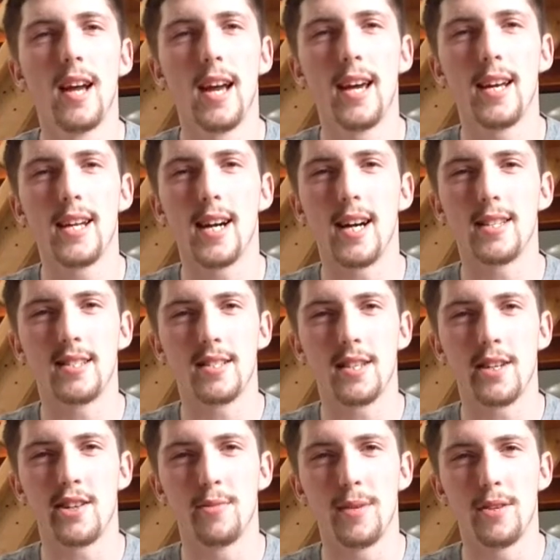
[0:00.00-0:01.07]
Hey guys, it's
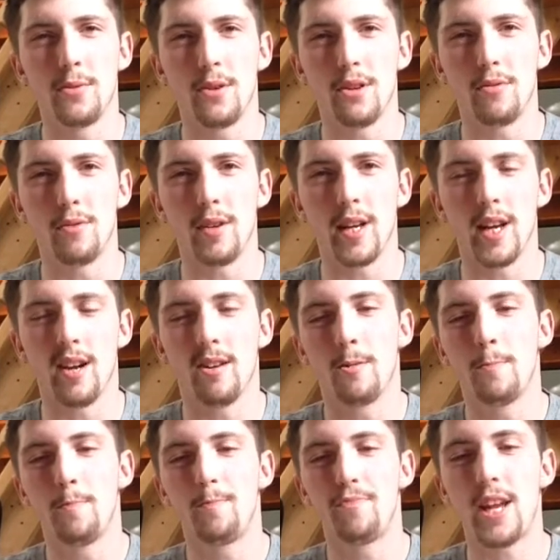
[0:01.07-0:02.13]
Killer B23 here,
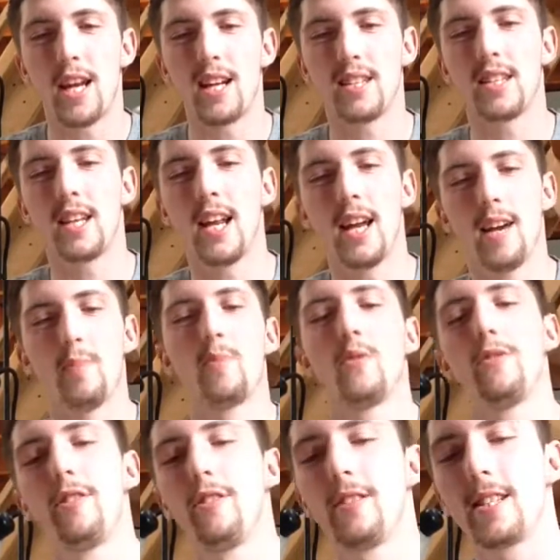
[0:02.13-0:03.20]
and today I'm
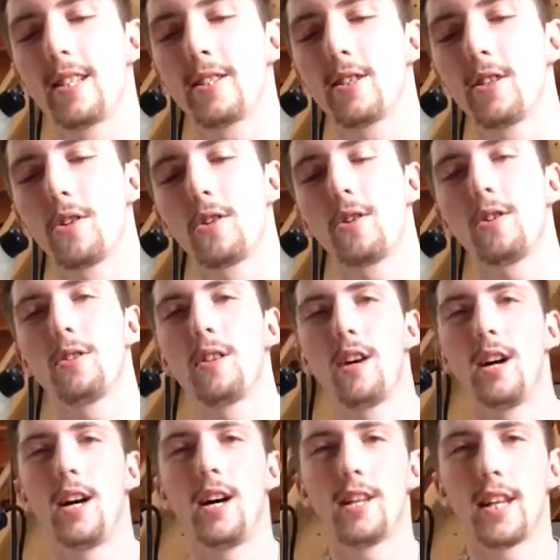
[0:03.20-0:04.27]
reviewing this little
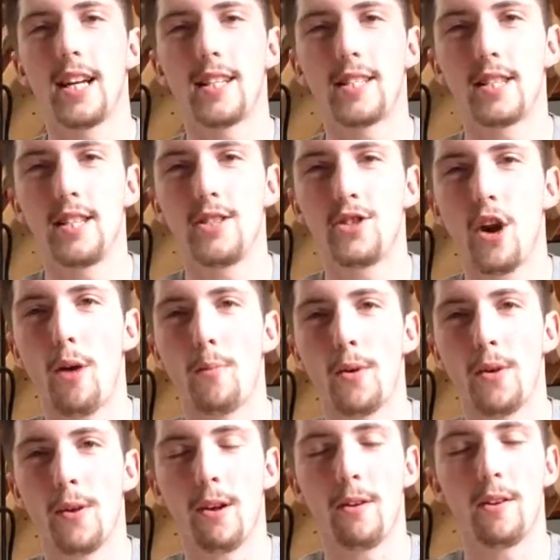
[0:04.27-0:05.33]
Lansky
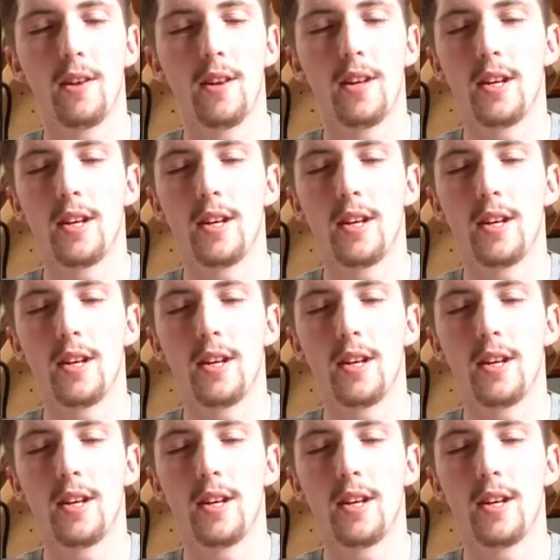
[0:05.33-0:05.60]
sharpener here.